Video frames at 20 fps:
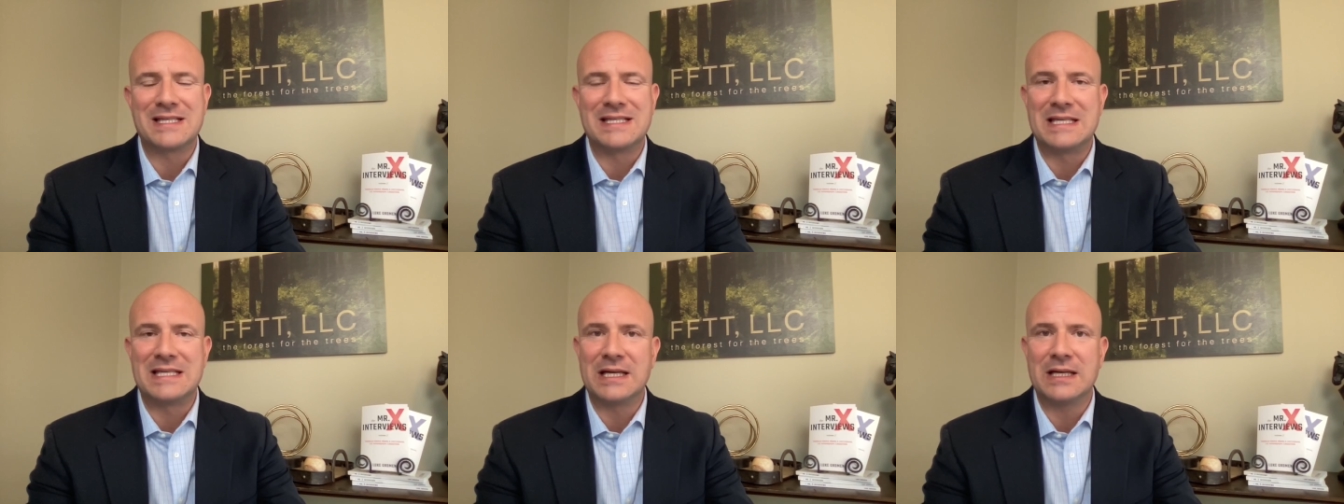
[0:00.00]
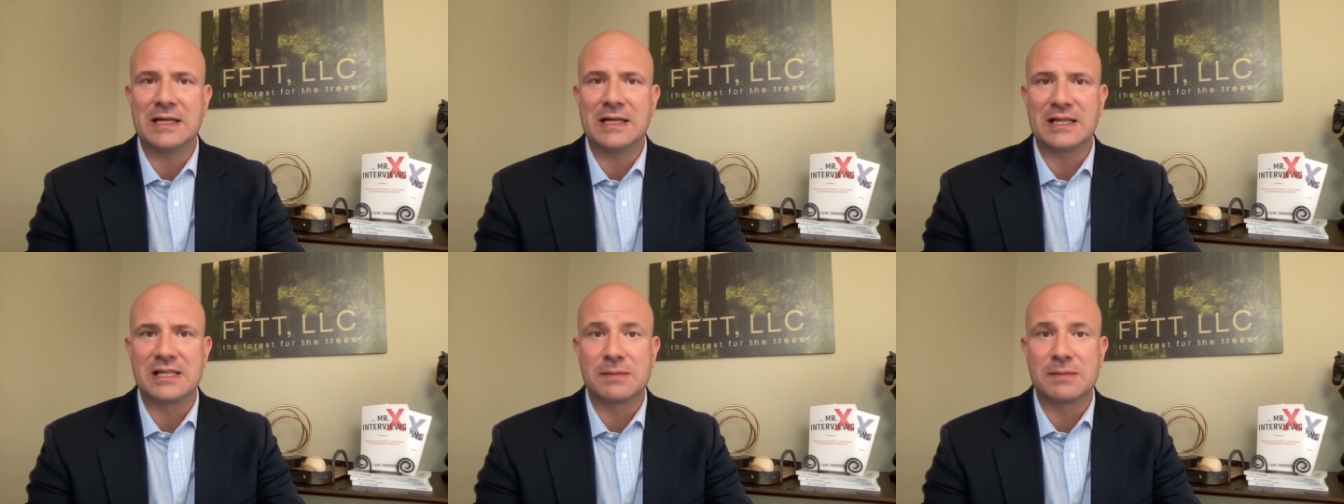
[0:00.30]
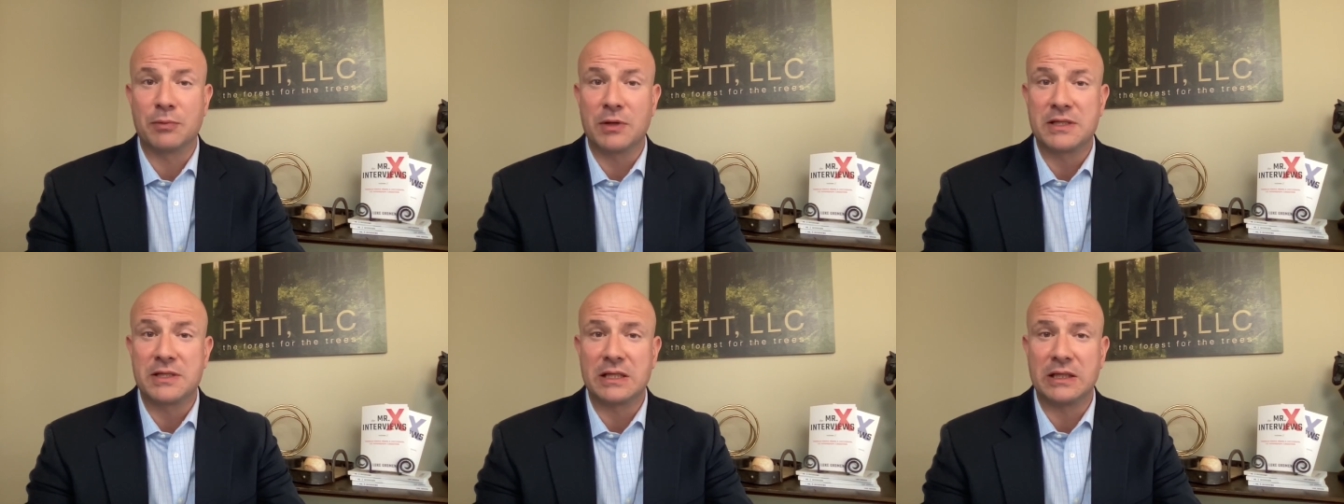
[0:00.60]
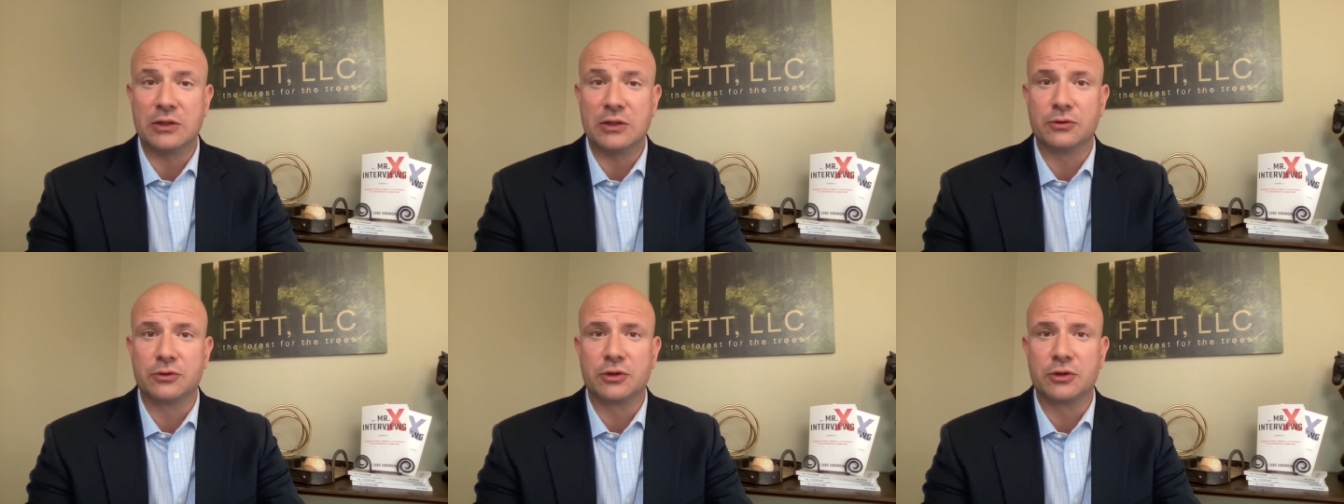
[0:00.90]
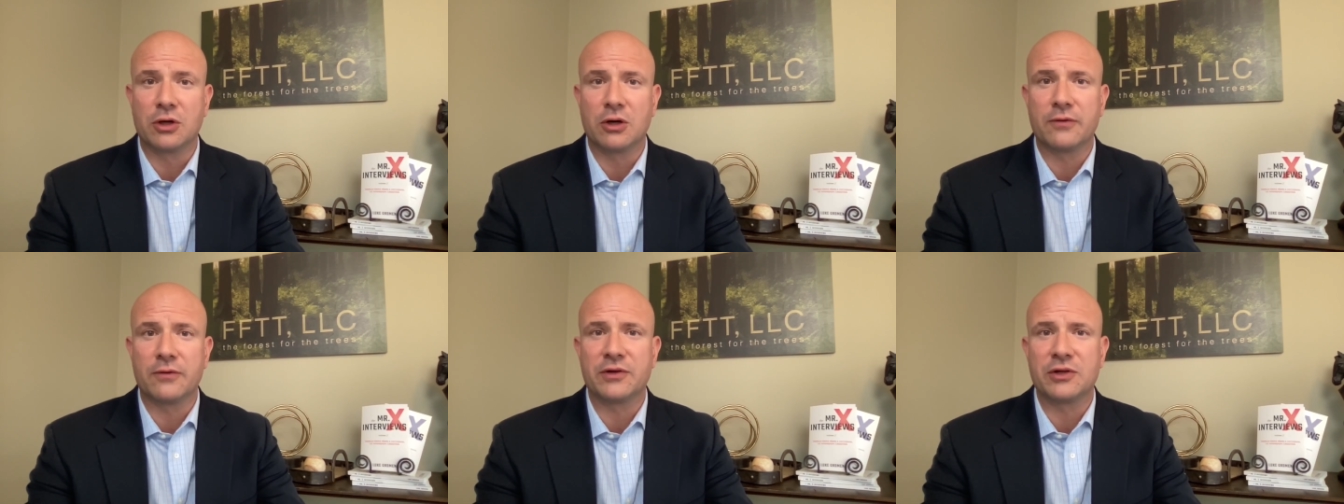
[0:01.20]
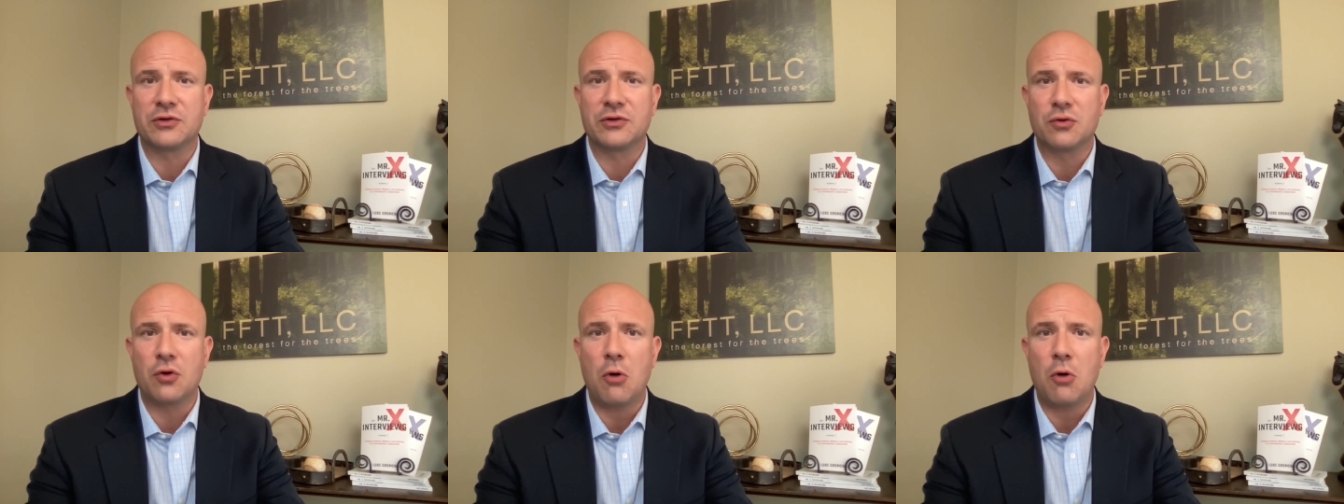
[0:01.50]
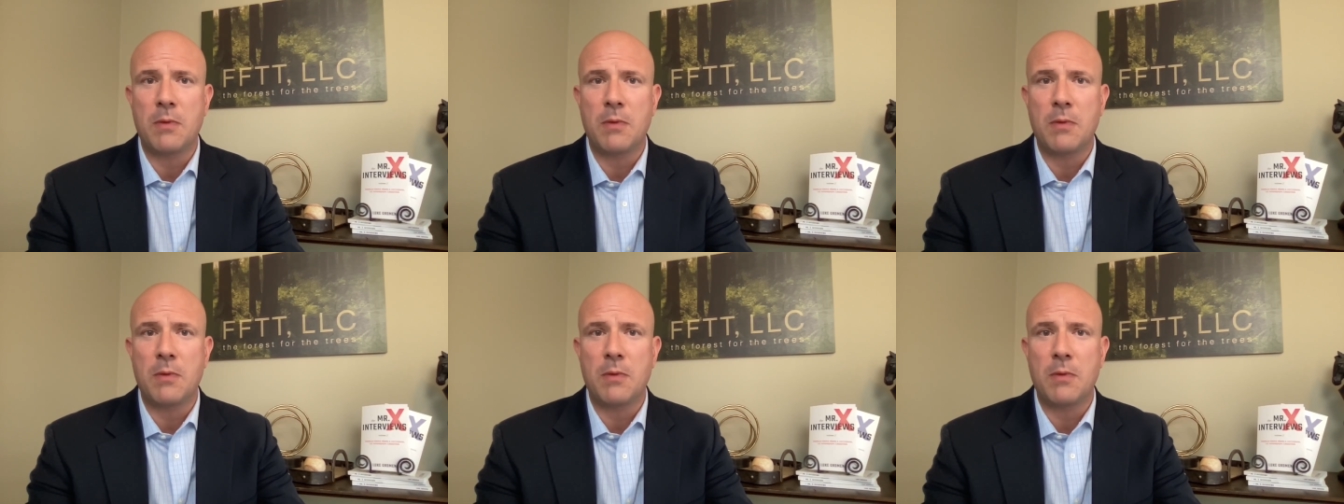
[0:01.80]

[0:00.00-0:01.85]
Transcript: did explicit yield curve control,